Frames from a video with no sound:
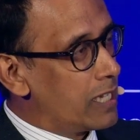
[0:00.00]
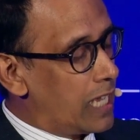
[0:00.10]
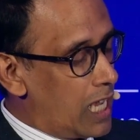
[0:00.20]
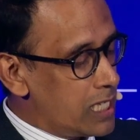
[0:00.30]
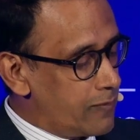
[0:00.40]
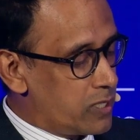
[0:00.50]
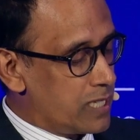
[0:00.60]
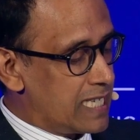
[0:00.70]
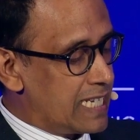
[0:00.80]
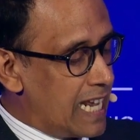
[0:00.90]
case for
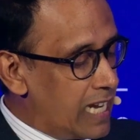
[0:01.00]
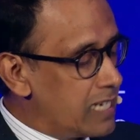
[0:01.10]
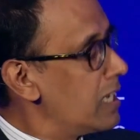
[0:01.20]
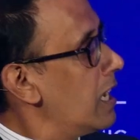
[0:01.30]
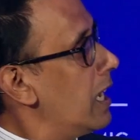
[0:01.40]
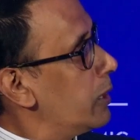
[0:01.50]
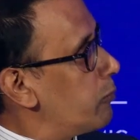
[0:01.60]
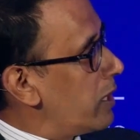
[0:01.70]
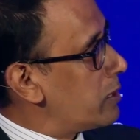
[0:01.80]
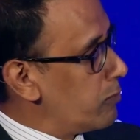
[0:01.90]
sustained
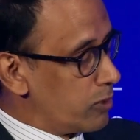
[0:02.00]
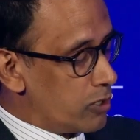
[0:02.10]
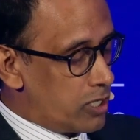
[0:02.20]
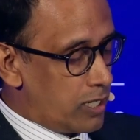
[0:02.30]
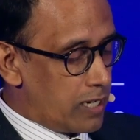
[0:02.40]
investment in